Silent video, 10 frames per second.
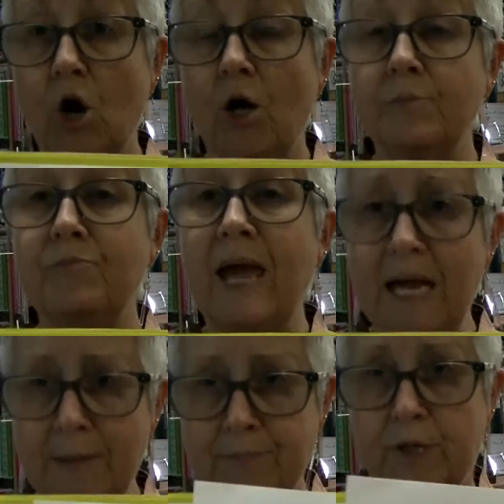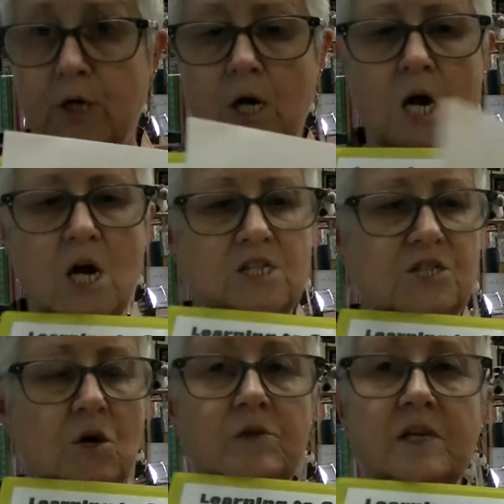on paper
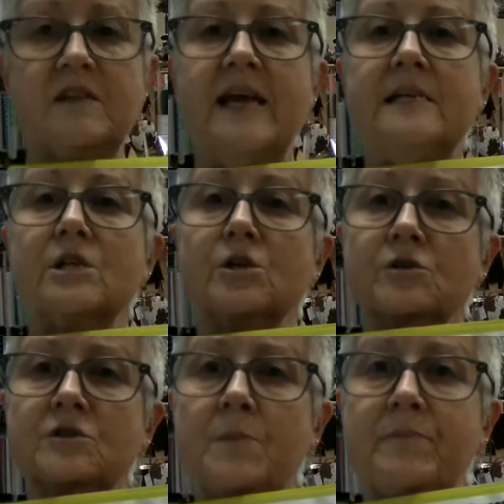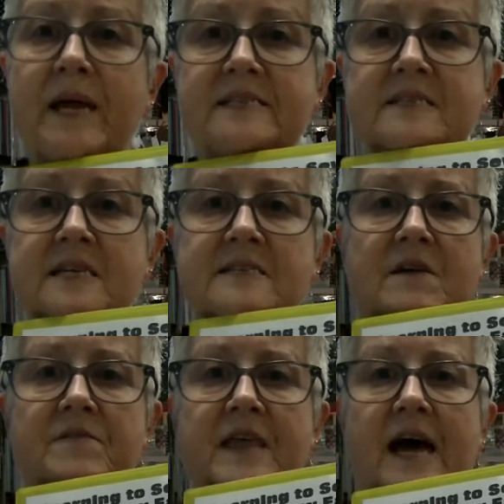so that they learn the basics
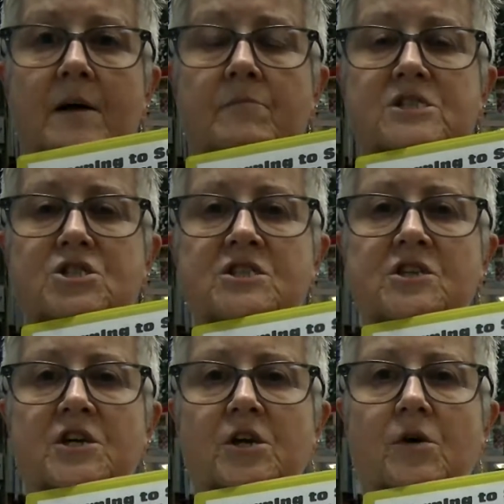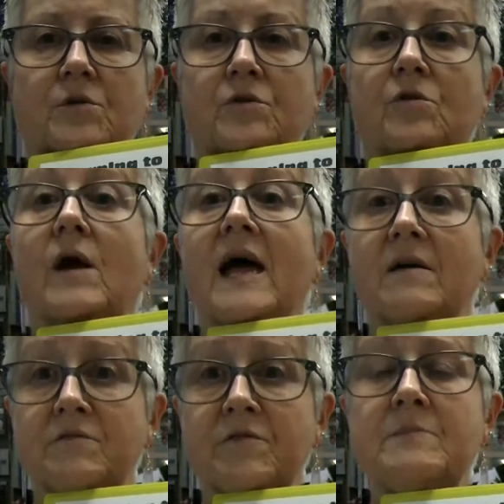of that. But she's going to go through
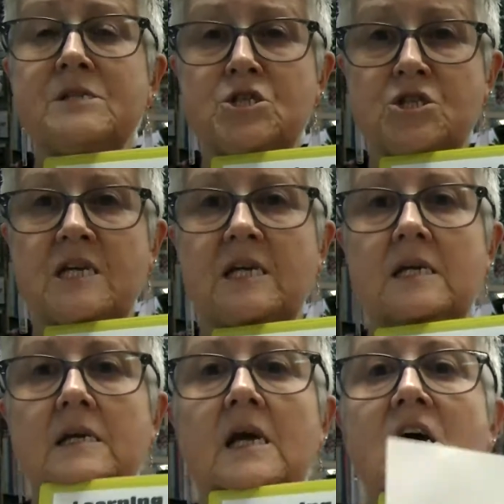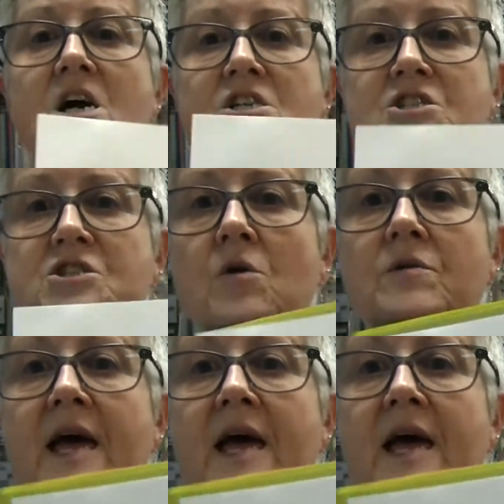every machine so